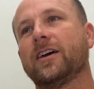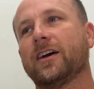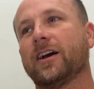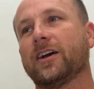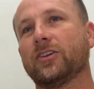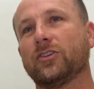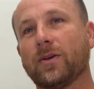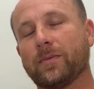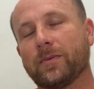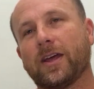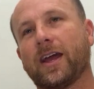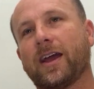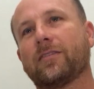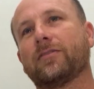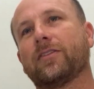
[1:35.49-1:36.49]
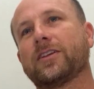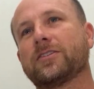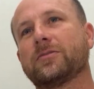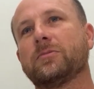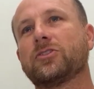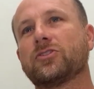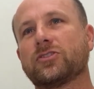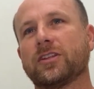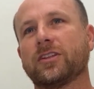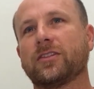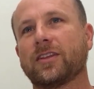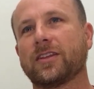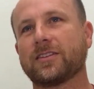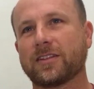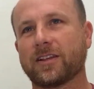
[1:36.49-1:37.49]
You happen to have like some interesting
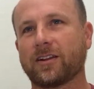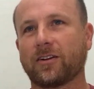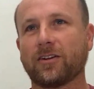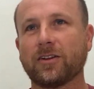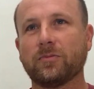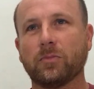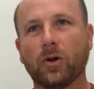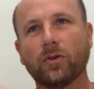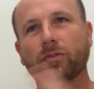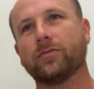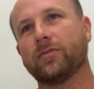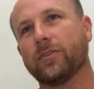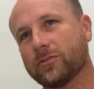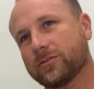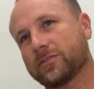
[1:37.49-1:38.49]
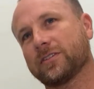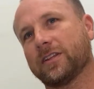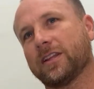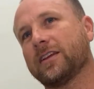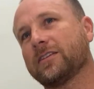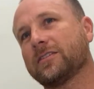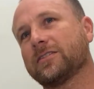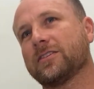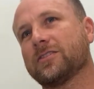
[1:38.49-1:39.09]
things that are in both of those things.